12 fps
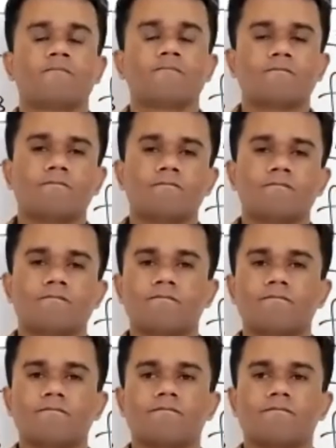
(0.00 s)

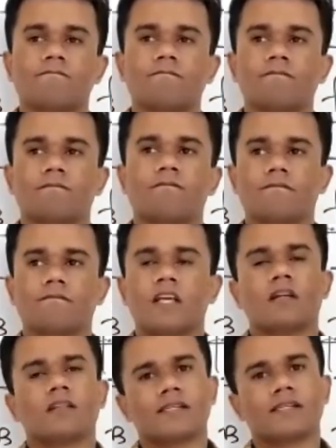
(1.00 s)
Yeah,
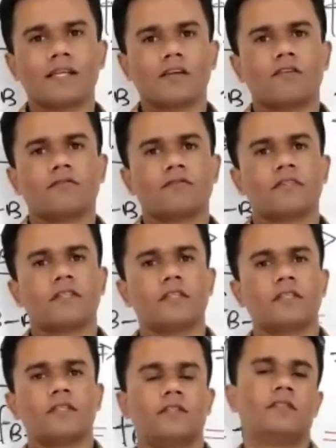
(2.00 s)
that's end of
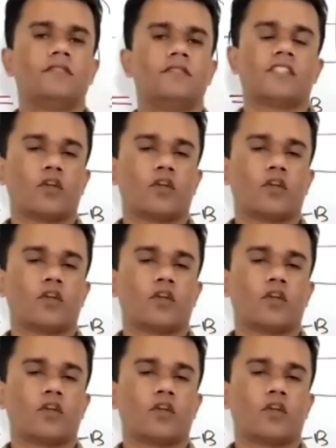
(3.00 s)
basic.